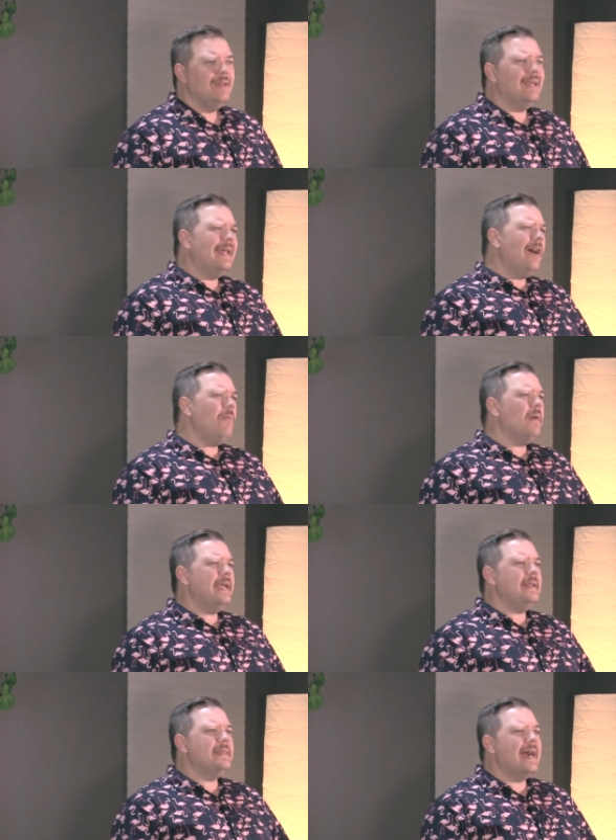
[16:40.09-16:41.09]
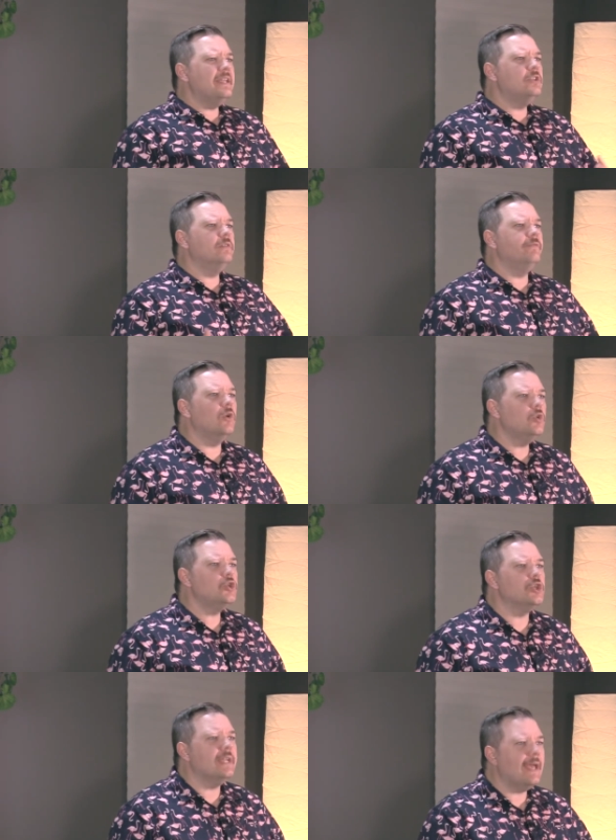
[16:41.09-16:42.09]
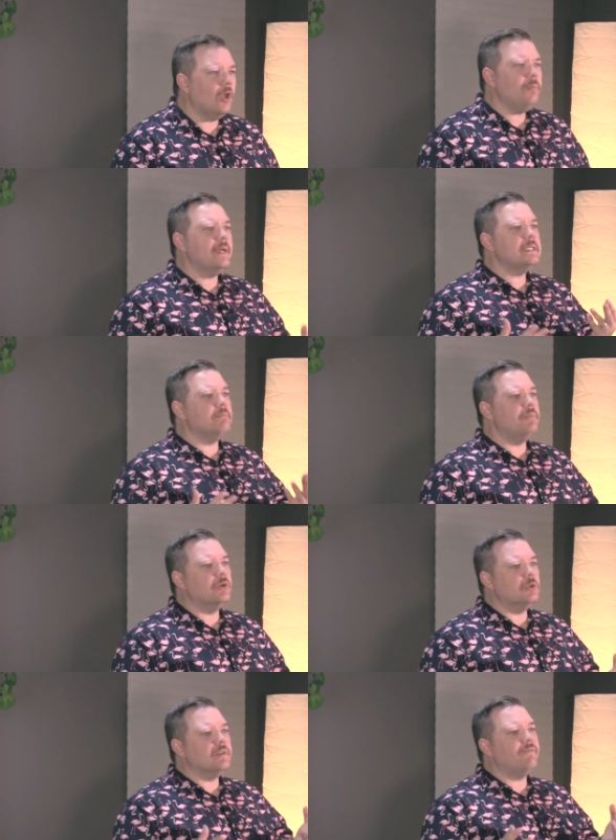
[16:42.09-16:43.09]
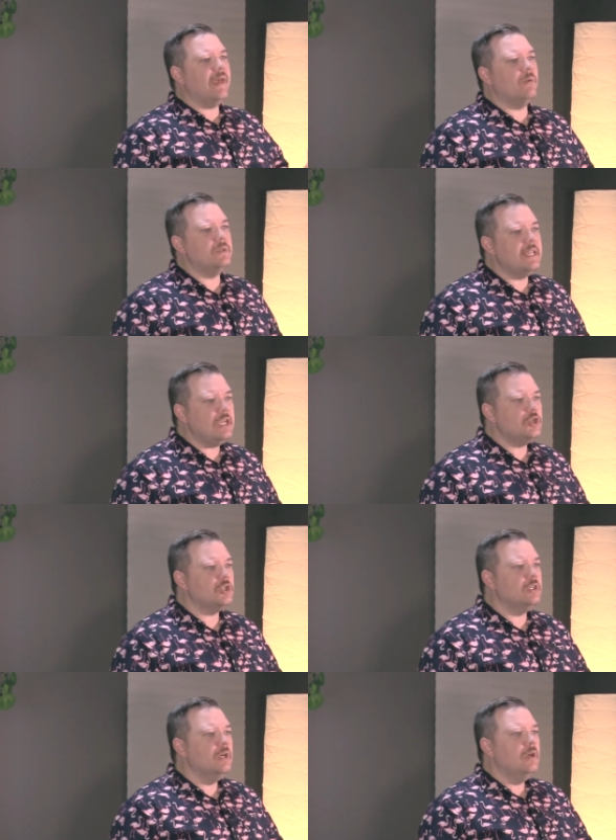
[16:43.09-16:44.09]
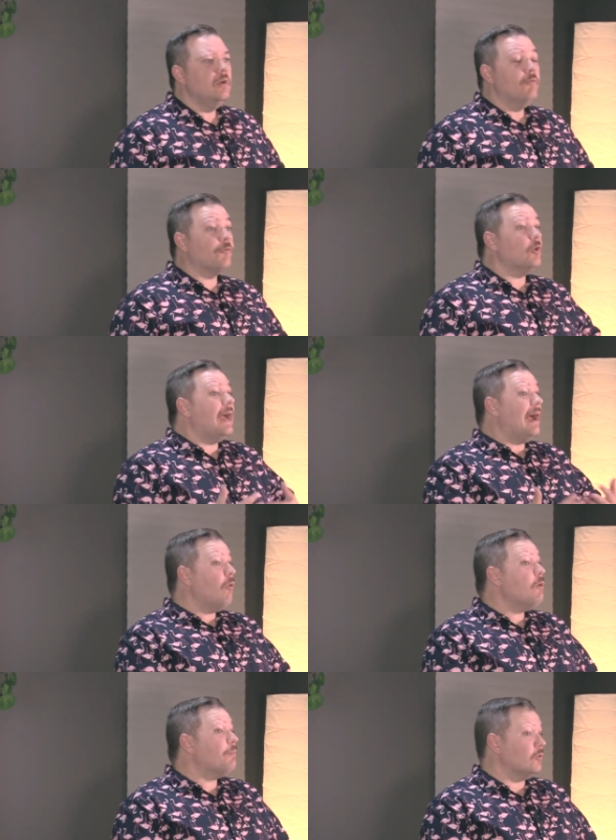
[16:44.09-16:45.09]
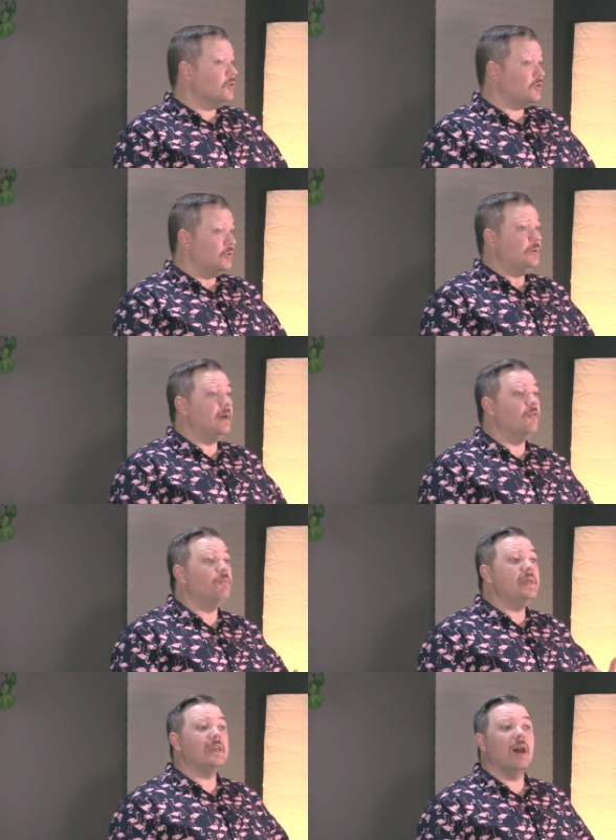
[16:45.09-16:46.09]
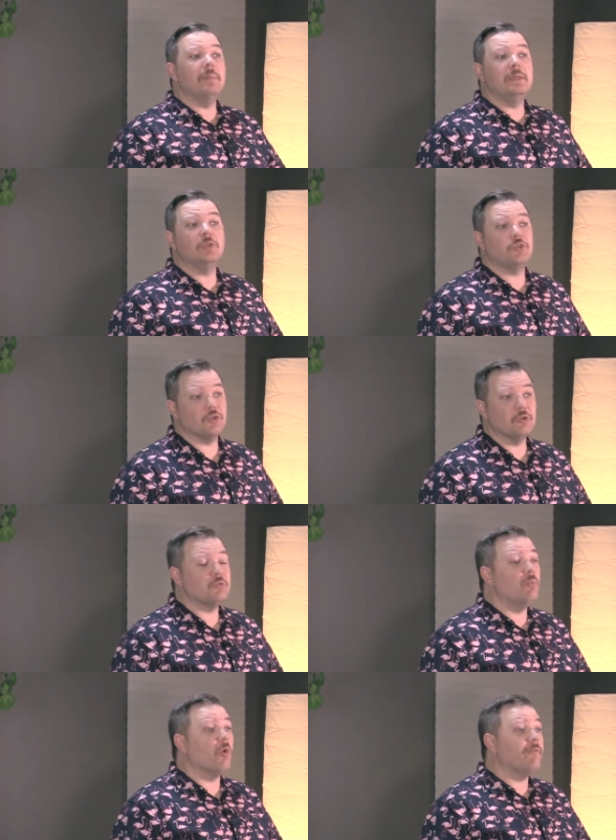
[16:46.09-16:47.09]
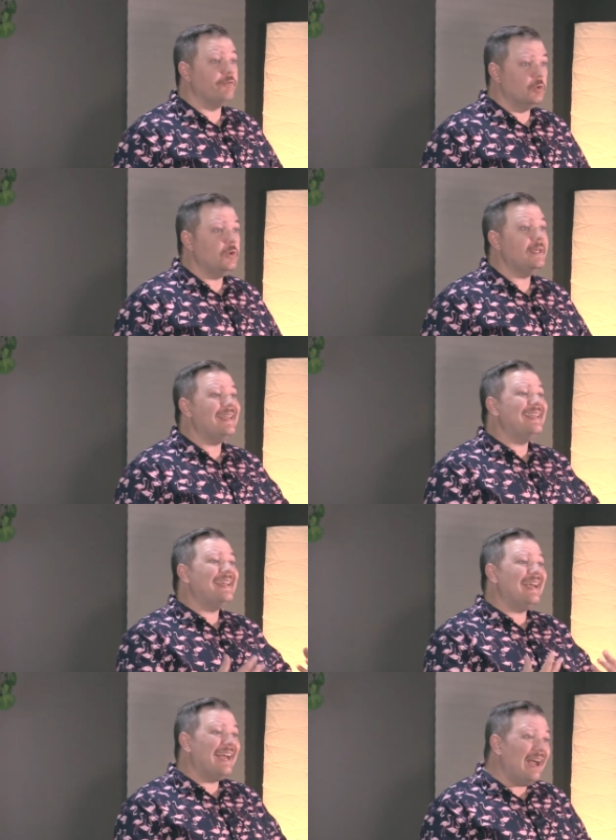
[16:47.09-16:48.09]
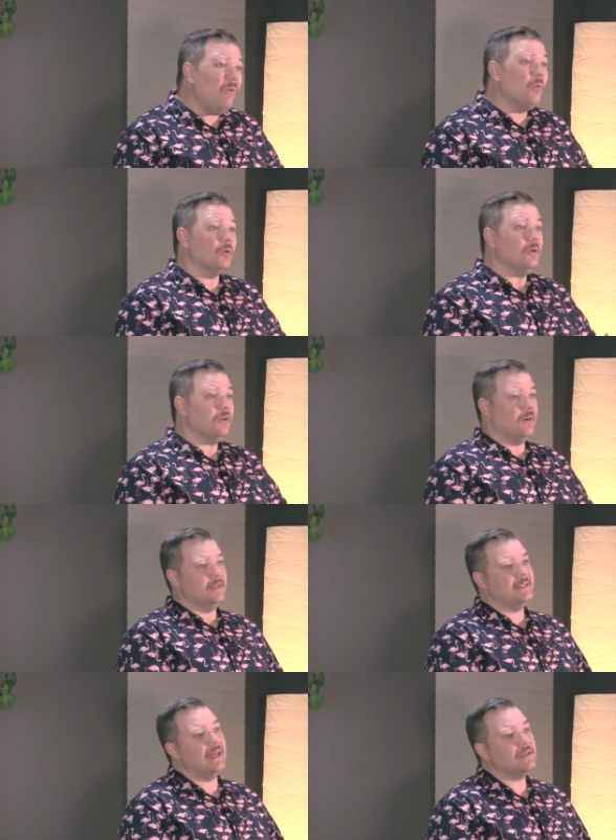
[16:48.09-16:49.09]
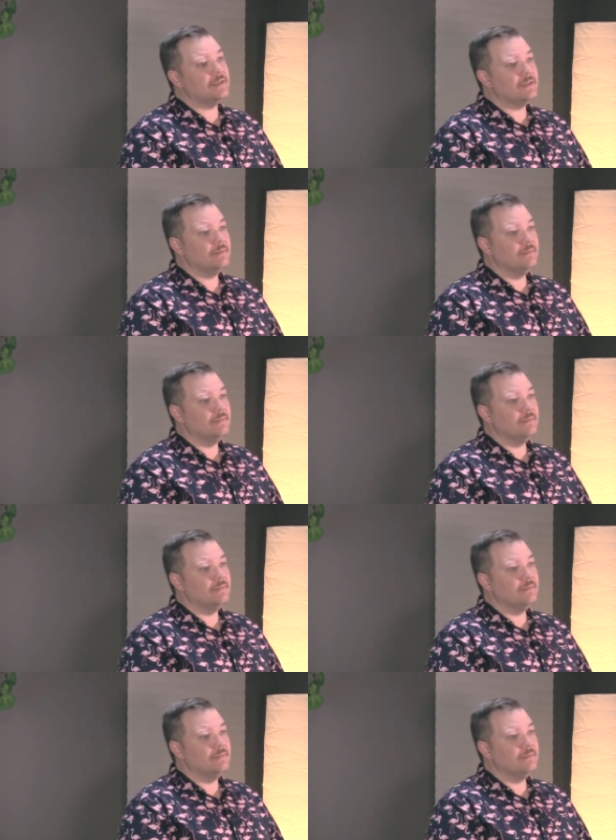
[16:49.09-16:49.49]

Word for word: And how might that devotion help us build a foundation for our pursuit of becoming the church more fully in our context?